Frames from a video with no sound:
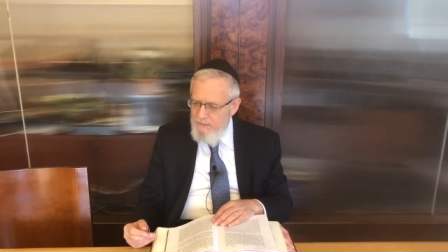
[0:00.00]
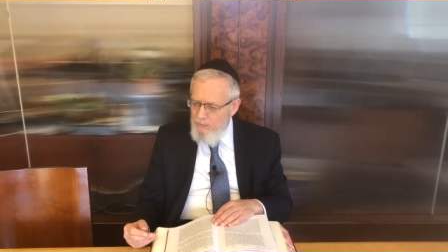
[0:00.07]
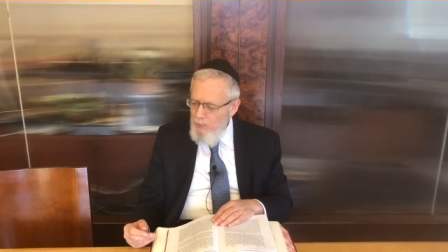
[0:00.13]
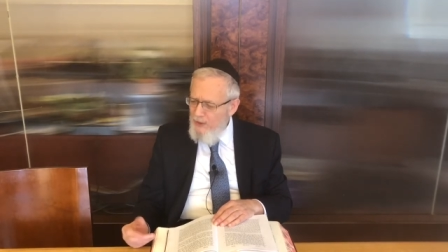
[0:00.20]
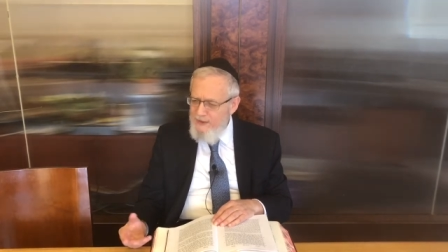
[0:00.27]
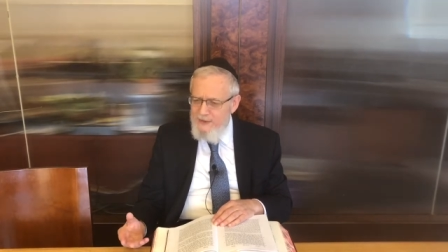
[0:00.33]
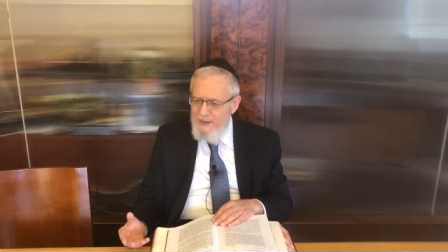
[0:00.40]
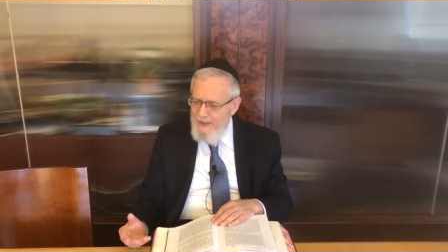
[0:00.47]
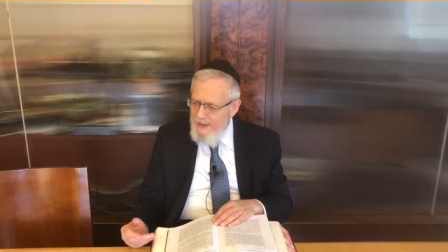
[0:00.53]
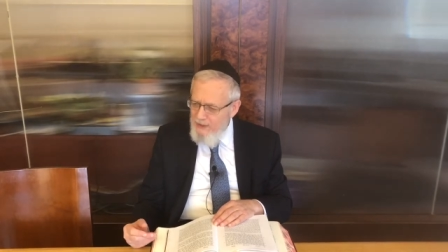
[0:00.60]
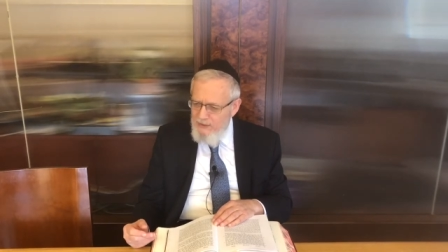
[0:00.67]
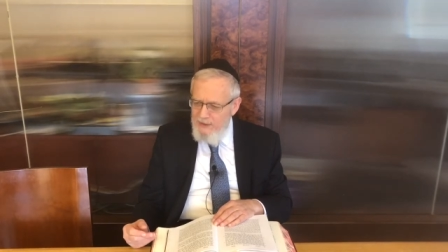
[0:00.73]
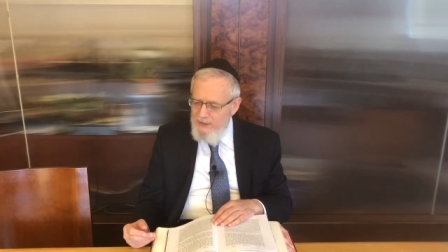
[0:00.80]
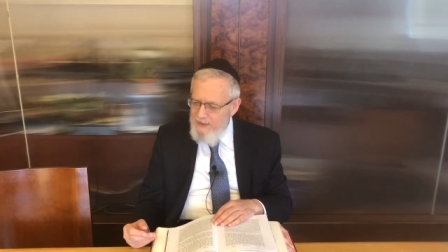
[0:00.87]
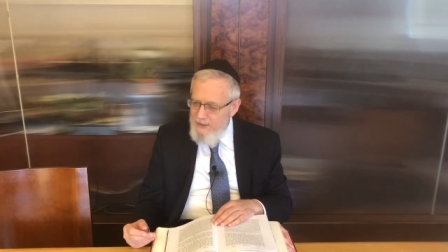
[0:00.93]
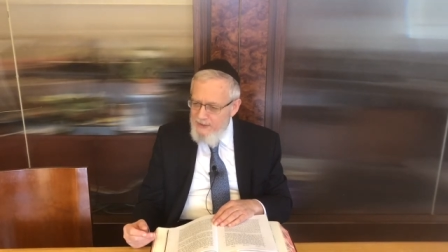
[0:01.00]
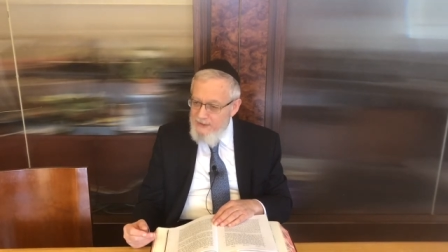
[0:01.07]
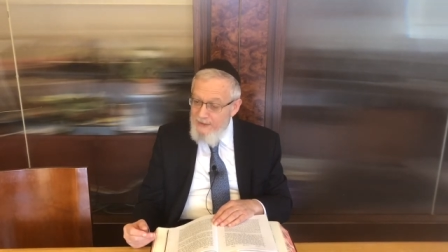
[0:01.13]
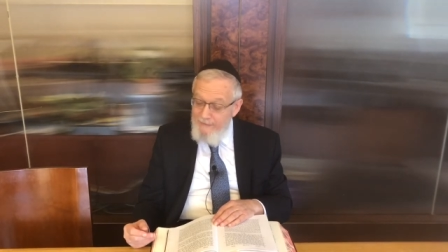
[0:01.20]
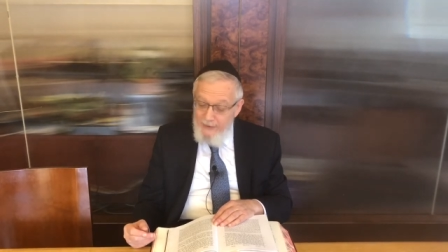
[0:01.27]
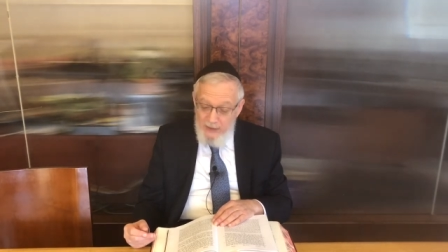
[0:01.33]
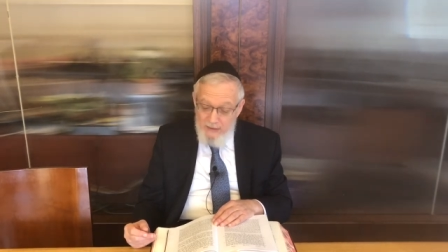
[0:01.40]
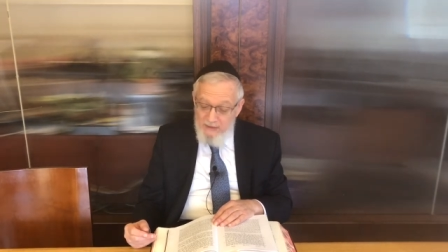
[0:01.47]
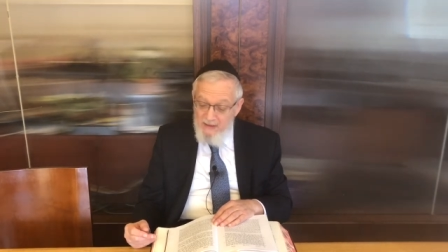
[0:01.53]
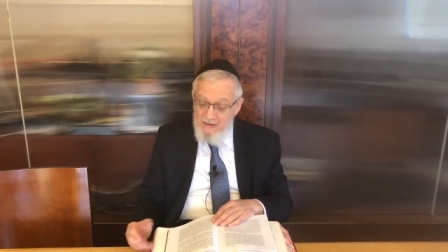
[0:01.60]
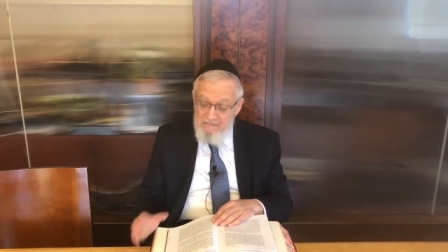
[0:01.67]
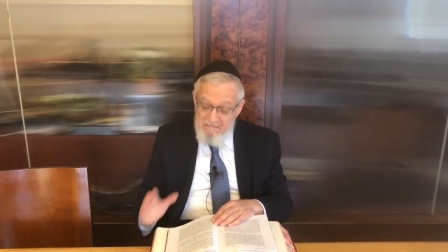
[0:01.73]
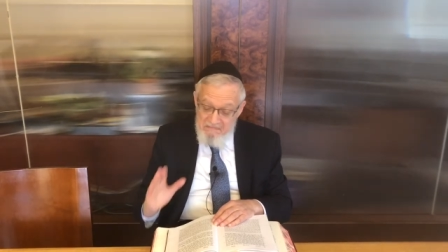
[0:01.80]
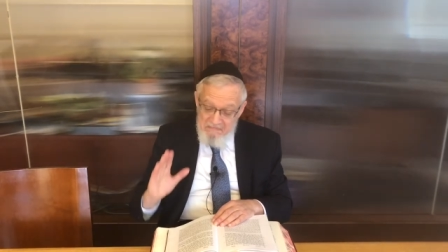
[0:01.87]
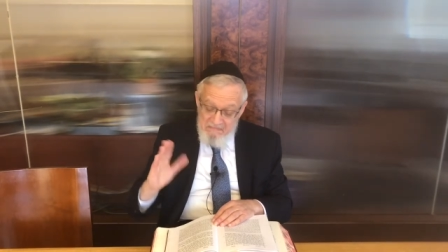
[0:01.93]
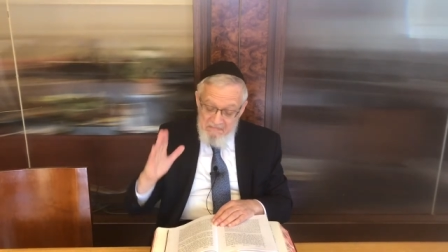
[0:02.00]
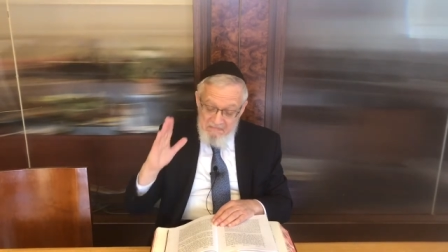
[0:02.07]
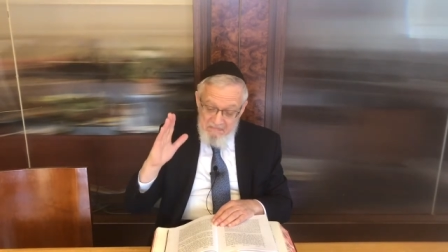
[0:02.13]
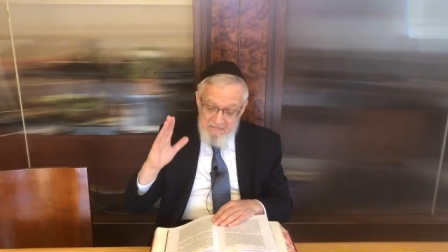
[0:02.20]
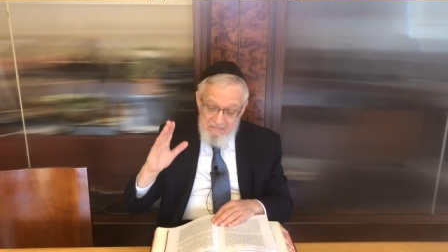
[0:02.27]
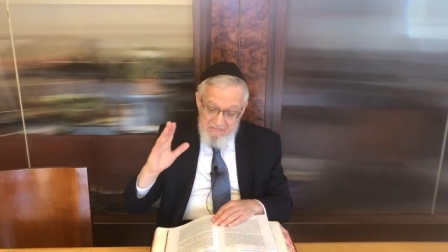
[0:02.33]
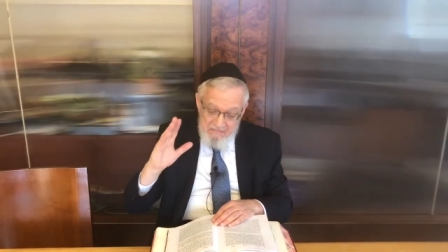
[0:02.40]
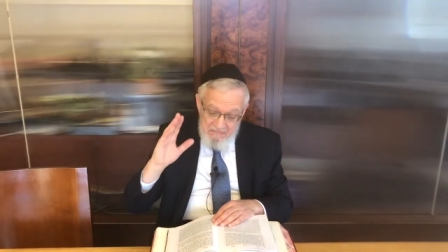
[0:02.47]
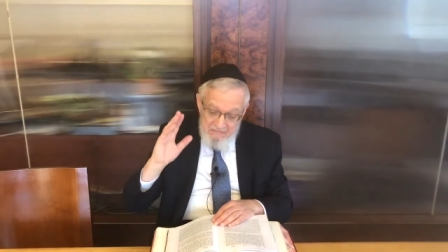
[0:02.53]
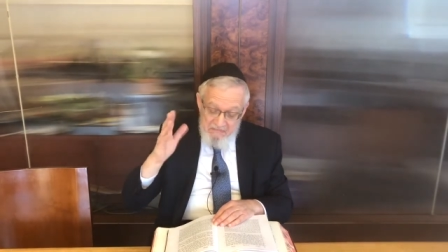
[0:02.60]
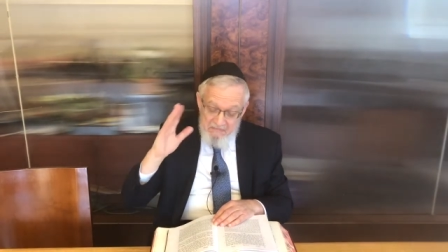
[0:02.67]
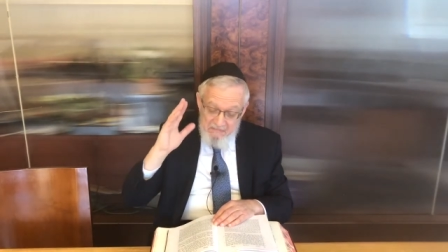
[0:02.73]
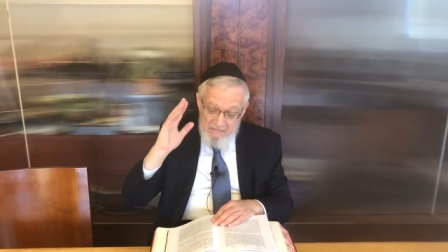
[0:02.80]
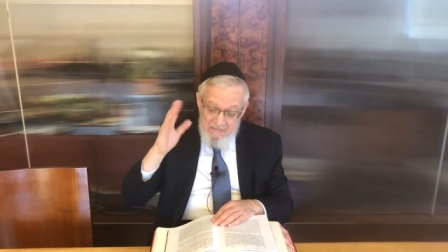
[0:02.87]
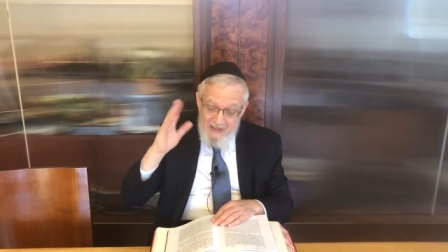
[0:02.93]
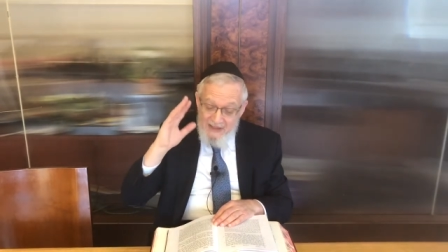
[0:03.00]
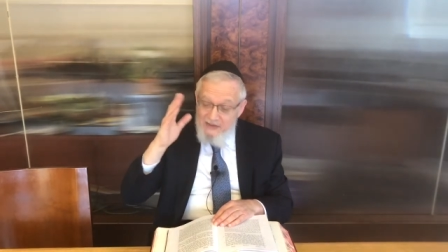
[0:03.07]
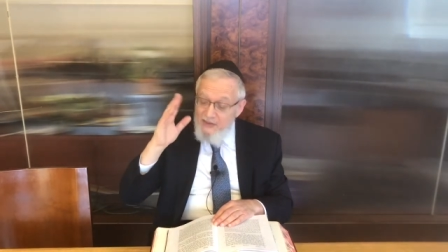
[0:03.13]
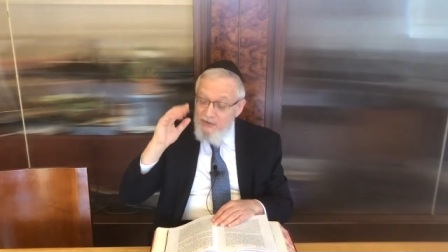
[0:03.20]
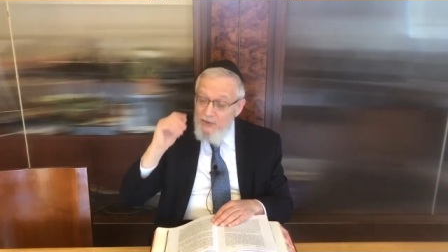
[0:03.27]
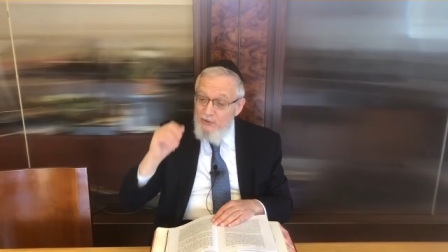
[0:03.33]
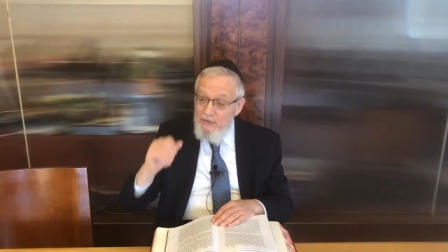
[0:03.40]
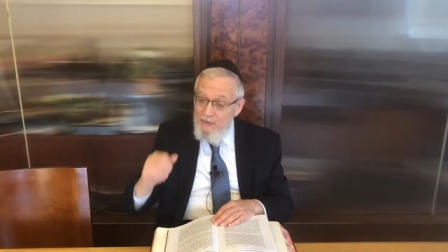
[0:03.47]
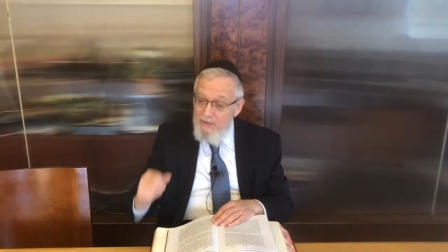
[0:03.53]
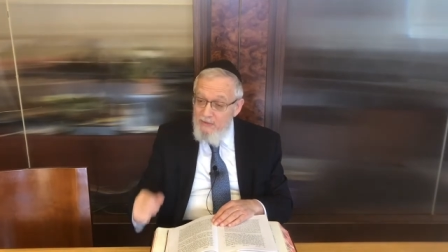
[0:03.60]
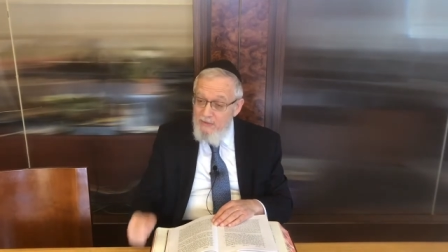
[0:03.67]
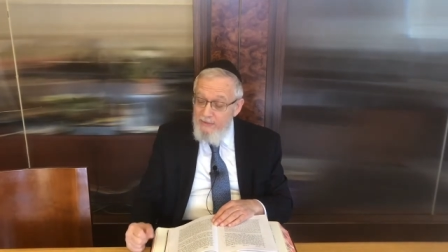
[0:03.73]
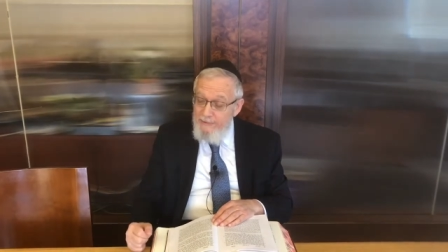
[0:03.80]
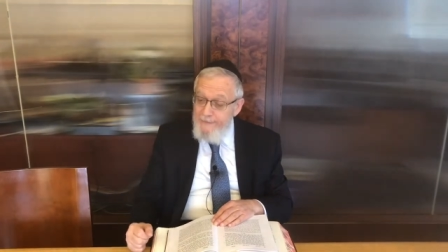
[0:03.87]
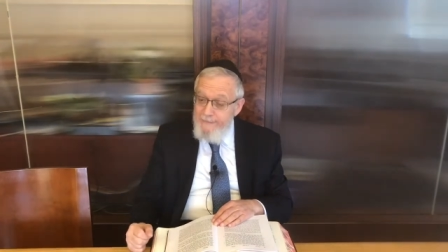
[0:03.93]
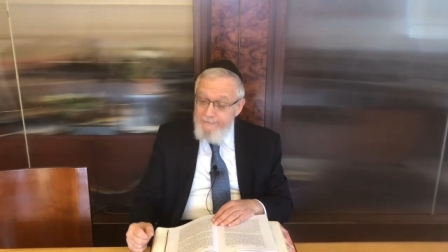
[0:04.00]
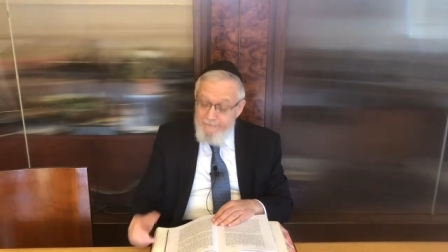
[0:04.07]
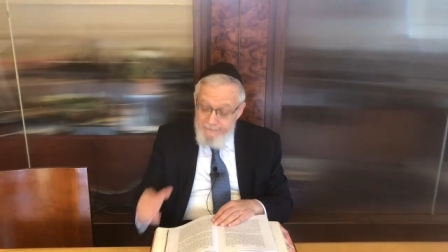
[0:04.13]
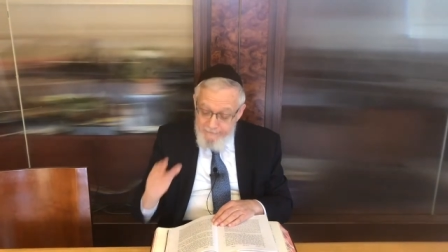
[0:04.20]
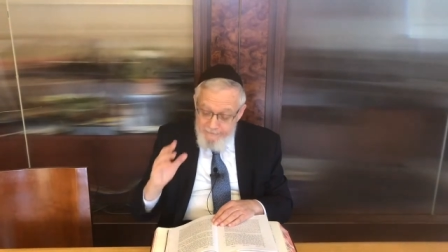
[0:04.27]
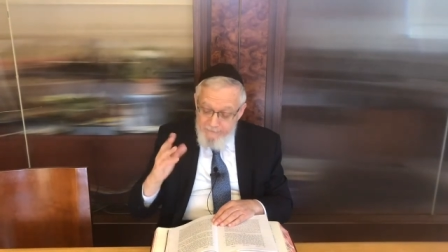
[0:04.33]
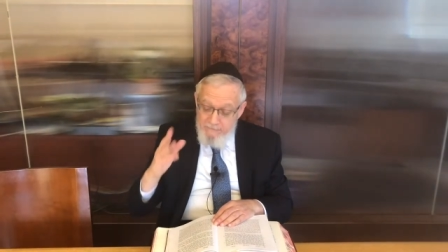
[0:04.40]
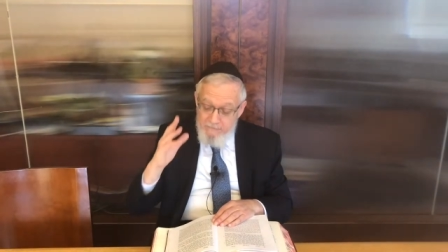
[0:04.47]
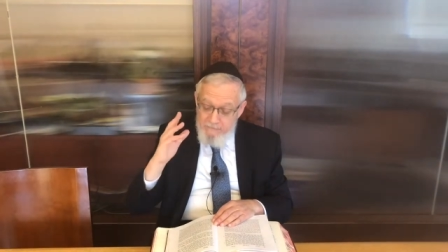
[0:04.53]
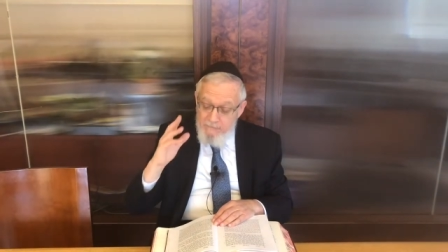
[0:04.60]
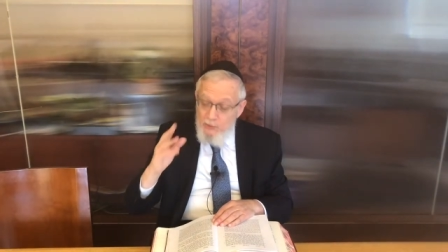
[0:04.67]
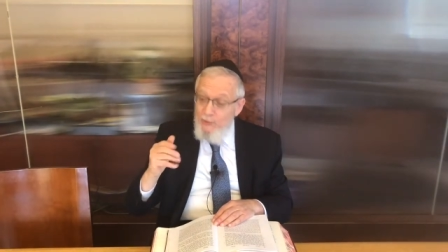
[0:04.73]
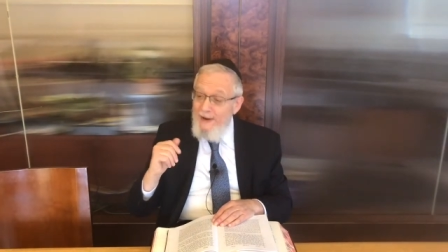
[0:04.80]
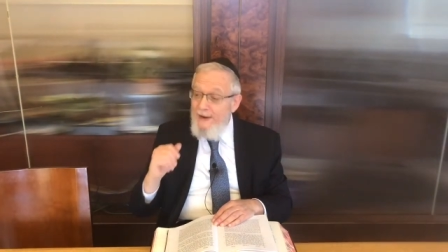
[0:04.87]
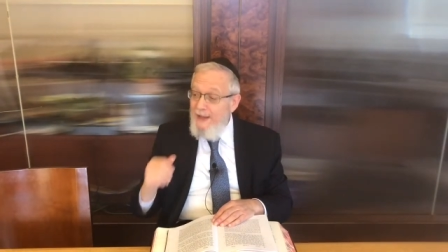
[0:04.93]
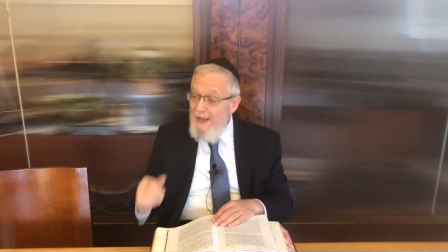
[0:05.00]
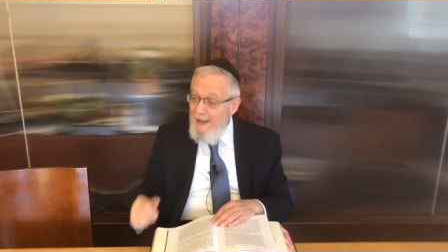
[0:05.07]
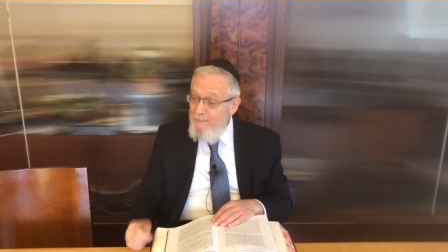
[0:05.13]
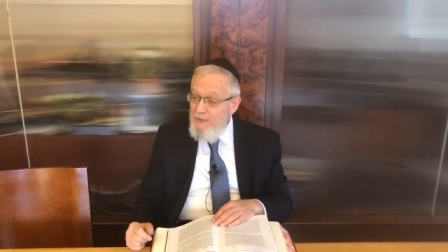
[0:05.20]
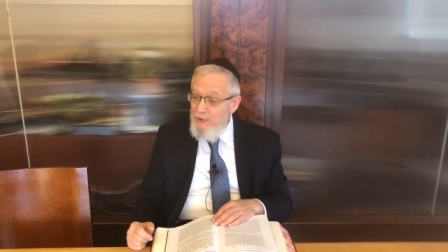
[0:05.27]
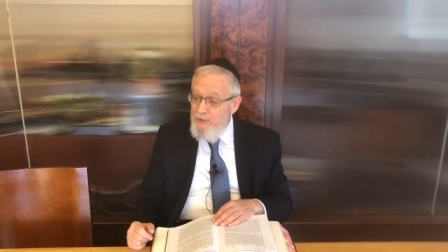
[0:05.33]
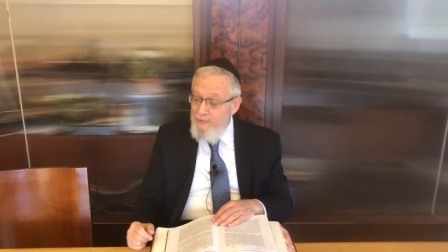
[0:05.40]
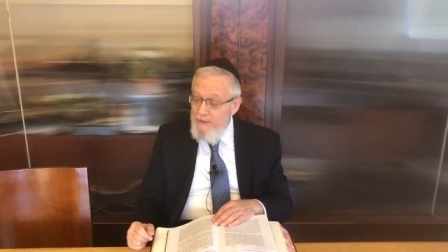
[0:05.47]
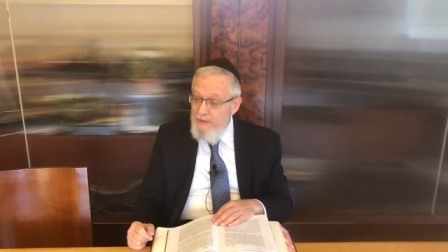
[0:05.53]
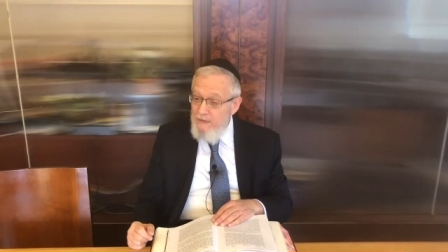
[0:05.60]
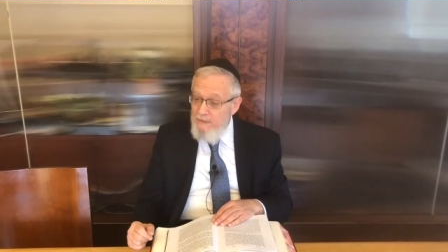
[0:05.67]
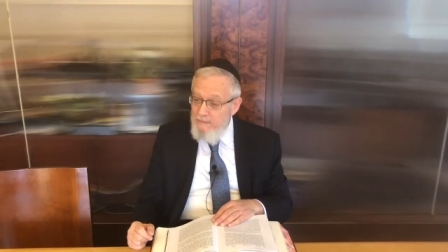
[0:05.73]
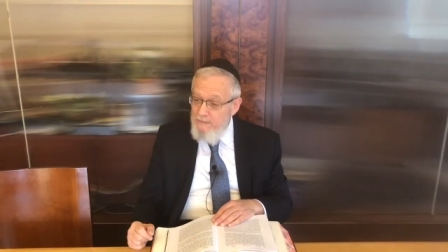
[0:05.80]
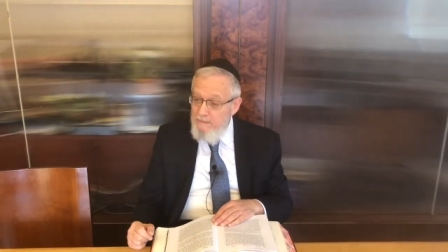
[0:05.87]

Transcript: Why is that counted as a test? Evidently, it's not such a great accomplishment.